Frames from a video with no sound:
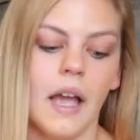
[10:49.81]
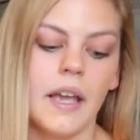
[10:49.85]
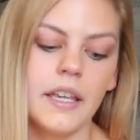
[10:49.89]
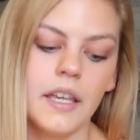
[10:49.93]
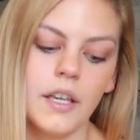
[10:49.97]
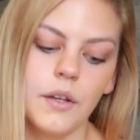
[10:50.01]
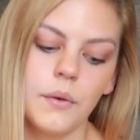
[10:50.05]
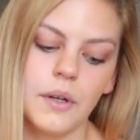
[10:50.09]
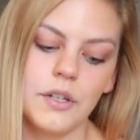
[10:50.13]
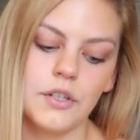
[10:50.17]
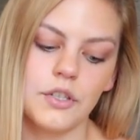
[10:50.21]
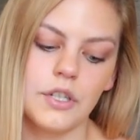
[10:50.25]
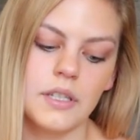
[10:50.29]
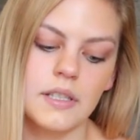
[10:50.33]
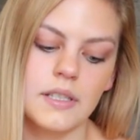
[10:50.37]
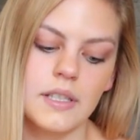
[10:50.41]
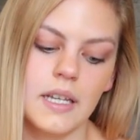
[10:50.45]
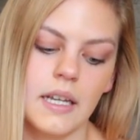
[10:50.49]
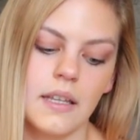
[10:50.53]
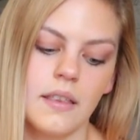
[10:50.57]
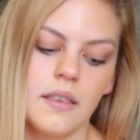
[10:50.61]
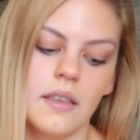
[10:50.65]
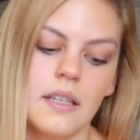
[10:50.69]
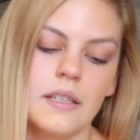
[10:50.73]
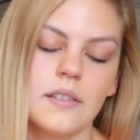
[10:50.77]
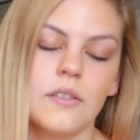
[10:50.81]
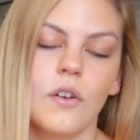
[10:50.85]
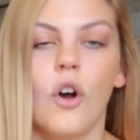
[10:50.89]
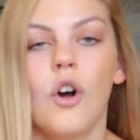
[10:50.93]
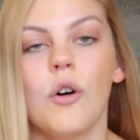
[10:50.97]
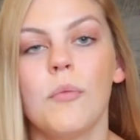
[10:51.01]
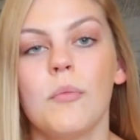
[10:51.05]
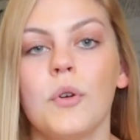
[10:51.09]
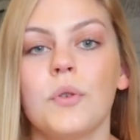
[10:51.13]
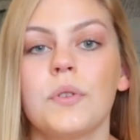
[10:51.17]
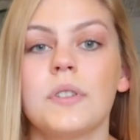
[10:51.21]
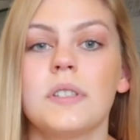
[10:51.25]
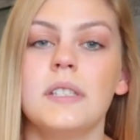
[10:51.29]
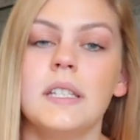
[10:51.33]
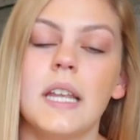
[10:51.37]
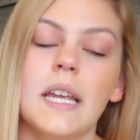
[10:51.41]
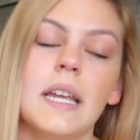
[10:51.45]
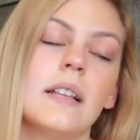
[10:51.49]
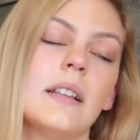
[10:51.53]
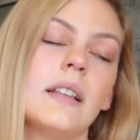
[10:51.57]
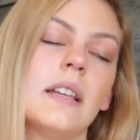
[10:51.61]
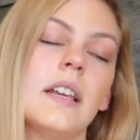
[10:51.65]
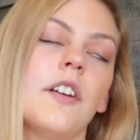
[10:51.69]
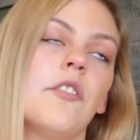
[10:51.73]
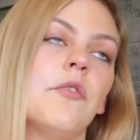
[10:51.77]
I get questions like this almost
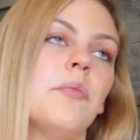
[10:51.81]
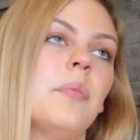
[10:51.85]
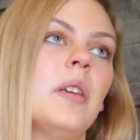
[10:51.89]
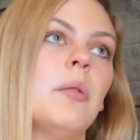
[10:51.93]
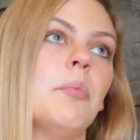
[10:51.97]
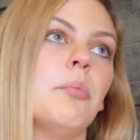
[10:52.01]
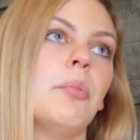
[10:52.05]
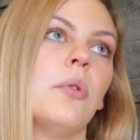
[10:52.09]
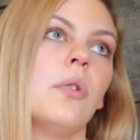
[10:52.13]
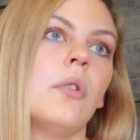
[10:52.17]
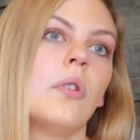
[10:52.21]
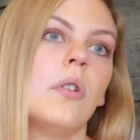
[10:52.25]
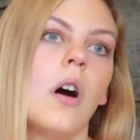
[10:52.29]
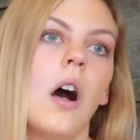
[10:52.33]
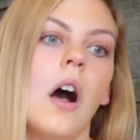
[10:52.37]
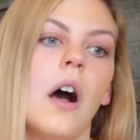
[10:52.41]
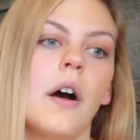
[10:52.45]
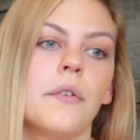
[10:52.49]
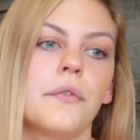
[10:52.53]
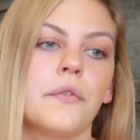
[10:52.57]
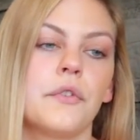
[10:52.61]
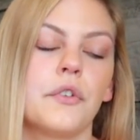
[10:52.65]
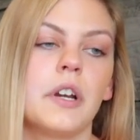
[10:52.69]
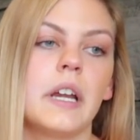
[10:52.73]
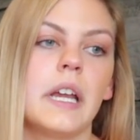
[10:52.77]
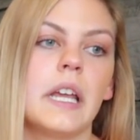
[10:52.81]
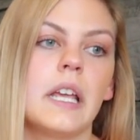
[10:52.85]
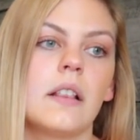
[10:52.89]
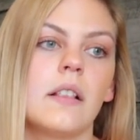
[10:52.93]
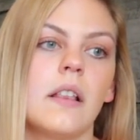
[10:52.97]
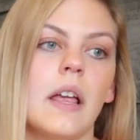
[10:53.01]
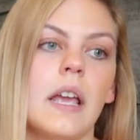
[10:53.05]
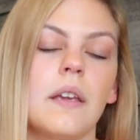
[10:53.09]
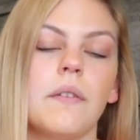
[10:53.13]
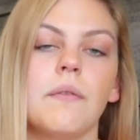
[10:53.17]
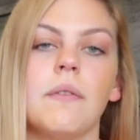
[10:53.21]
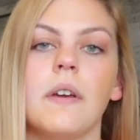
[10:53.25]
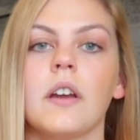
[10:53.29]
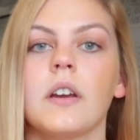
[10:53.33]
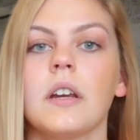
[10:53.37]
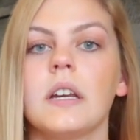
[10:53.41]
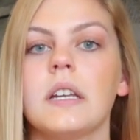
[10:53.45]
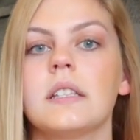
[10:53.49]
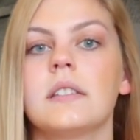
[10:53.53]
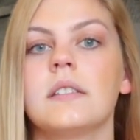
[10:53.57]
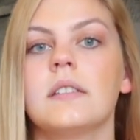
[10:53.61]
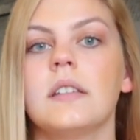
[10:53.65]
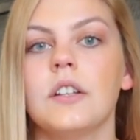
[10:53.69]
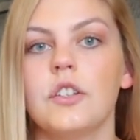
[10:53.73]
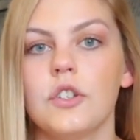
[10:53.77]
daily of people offering like very
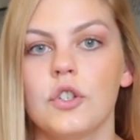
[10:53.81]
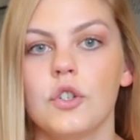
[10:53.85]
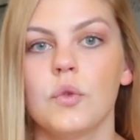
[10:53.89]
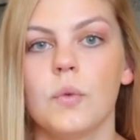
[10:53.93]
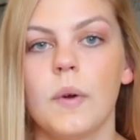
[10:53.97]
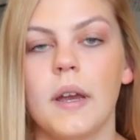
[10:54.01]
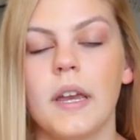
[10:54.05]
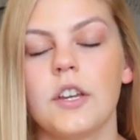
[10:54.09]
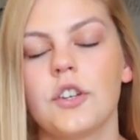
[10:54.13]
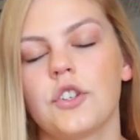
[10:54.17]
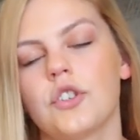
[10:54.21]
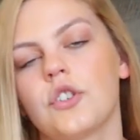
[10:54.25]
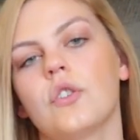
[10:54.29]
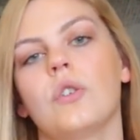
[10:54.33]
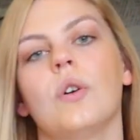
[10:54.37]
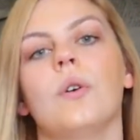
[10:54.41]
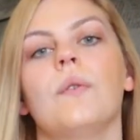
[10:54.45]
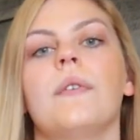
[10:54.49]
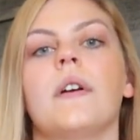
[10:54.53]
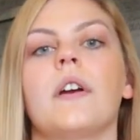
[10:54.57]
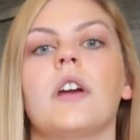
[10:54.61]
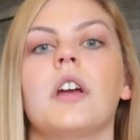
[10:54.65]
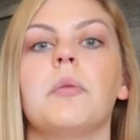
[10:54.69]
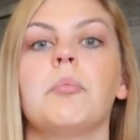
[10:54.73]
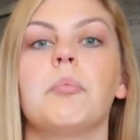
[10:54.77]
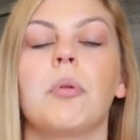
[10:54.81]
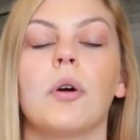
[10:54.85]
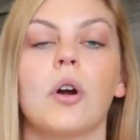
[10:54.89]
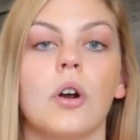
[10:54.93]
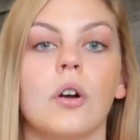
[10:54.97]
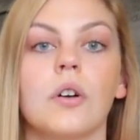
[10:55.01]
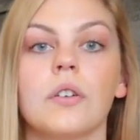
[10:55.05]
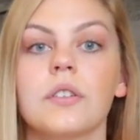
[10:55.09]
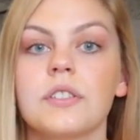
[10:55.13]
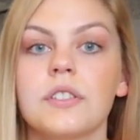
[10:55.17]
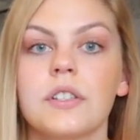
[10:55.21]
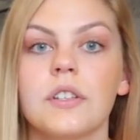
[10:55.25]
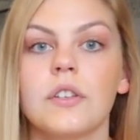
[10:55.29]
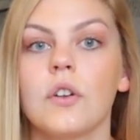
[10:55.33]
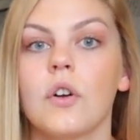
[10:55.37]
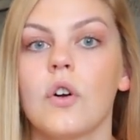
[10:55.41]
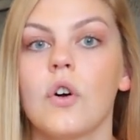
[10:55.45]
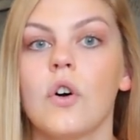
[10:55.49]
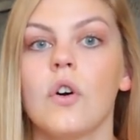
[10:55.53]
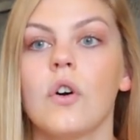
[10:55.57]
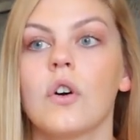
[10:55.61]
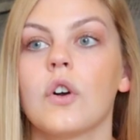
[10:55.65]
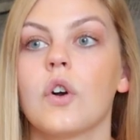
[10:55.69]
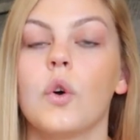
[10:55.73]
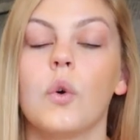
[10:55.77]
situational, very
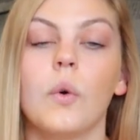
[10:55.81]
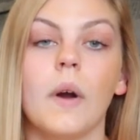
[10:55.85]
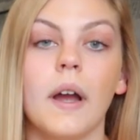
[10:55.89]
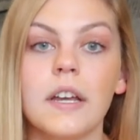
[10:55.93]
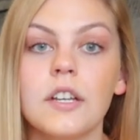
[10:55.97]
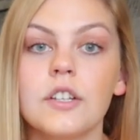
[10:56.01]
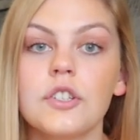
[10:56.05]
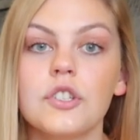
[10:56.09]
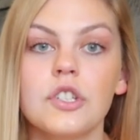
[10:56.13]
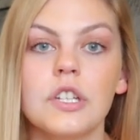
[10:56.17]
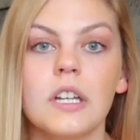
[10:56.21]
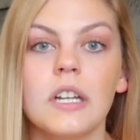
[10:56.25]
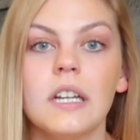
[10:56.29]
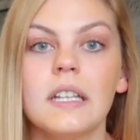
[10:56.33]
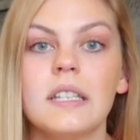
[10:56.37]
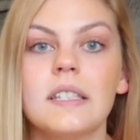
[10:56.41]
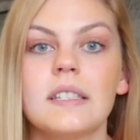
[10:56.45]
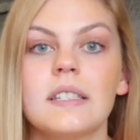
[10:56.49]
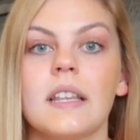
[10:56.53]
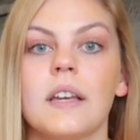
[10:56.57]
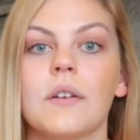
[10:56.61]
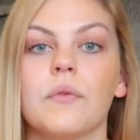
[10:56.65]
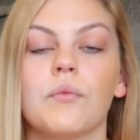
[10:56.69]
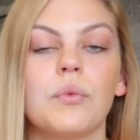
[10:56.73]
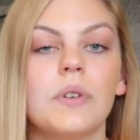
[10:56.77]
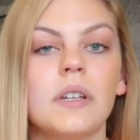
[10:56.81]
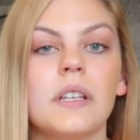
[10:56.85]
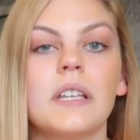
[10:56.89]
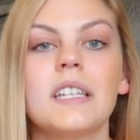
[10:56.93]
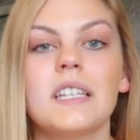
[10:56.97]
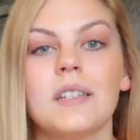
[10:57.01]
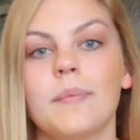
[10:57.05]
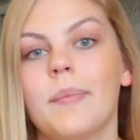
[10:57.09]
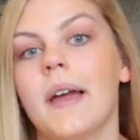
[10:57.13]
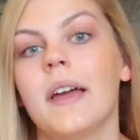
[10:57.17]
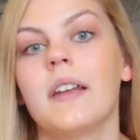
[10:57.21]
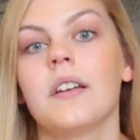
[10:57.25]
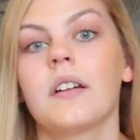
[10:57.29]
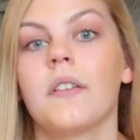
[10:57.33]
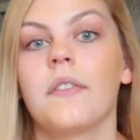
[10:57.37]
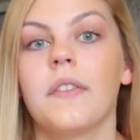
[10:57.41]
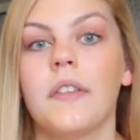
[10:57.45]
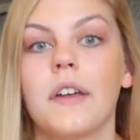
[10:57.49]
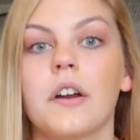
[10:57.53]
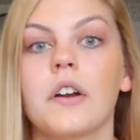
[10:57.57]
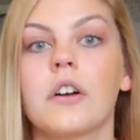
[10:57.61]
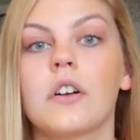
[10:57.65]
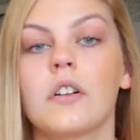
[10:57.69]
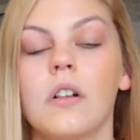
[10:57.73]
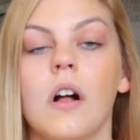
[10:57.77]
personal questions that really depend on
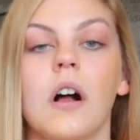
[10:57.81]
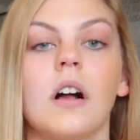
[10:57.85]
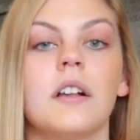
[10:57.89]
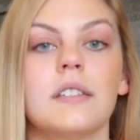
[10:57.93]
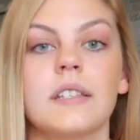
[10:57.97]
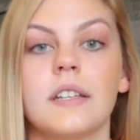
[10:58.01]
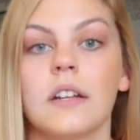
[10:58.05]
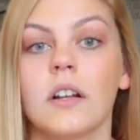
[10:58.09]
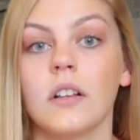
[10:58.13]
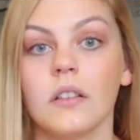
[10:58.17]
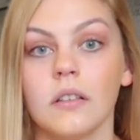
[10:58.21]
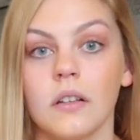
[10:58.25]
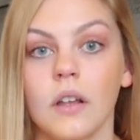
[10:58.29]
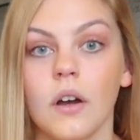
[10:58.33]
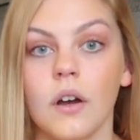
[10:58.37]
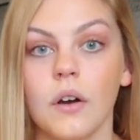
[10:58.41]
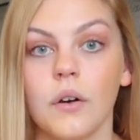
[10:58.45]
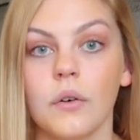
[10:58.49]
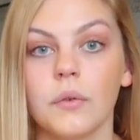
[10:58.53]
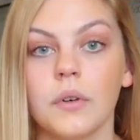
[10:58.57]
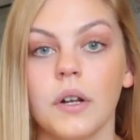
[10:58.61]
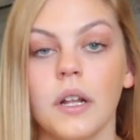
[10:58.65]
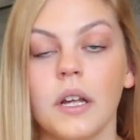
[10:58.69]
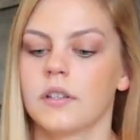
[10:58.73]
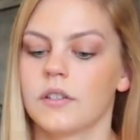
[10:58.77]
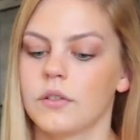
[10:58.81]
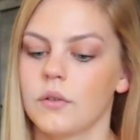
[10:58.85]
their closet alone.